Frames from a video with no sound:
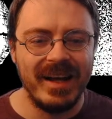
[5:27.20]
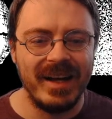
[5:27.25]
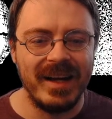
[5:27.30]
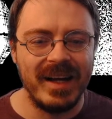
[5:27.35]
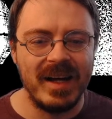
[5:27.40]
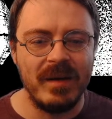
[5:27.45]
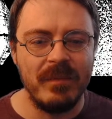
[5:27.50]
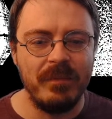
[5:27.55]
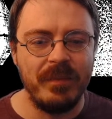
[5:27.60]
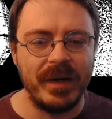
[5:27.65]

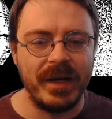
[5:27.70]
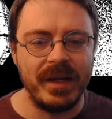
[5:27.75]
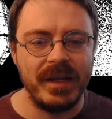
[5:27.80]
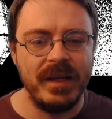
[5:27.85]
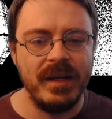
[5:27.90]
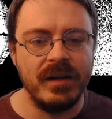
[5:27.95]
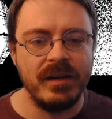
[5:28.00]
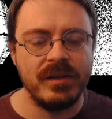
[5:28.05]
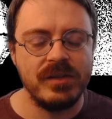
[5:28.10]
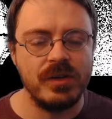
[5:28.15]
But
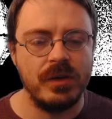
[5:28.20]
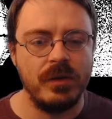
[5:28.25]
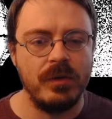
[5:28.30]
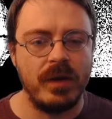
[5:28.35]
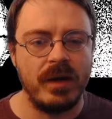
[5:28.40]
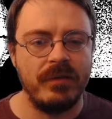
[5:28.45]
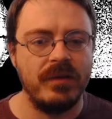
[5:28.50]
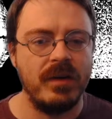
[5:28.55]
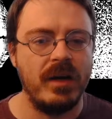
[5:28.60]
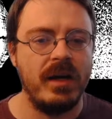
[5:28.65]
here, so
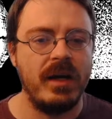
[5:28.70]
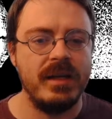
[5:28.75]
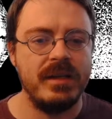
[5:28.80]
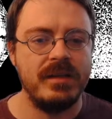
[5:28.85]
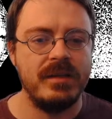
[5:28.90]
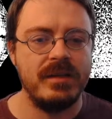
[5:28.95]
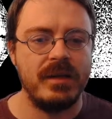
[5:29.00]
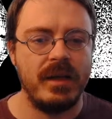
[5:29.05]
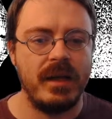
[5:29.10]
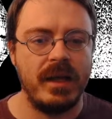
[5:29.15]
I've
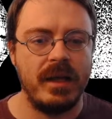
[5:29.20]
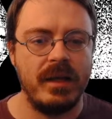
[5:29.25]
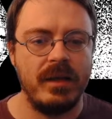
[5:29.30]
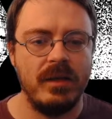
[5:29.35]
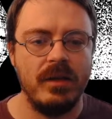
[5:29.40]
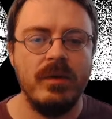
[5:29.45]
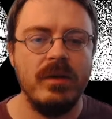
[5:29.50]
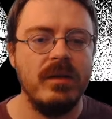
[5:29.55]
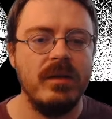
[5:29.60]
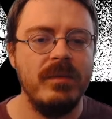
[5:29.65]
got a,
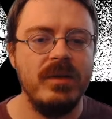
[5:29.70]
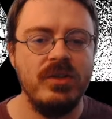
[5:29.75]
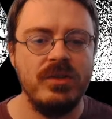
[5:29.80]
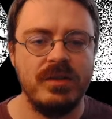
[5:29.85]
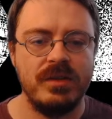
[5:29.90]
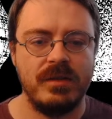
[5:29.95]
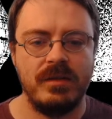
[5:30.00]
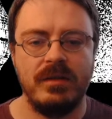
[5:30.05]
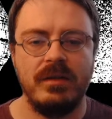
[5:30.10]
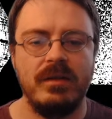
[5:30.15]
you know what, let me
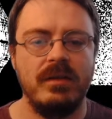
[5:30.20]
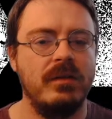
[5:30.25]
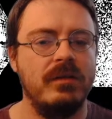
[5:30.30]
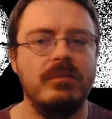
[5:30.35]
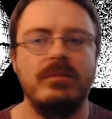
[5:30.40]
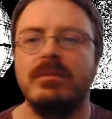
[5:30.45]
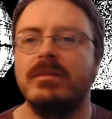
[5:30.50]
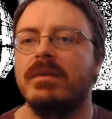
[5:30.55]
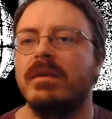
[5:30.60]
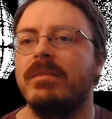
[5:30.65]

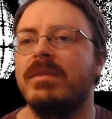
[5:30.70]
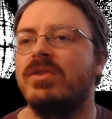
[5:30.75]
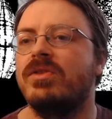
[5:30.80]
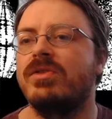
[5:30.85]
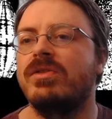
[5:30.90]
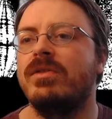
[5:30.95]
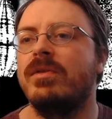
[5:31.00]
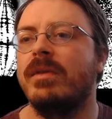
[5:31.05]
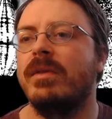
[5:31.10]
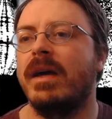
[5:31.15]

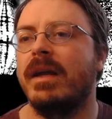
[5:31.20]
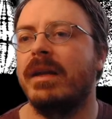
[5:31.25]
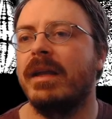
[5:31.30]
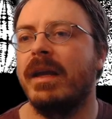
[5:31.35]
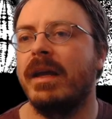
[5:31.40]
just do that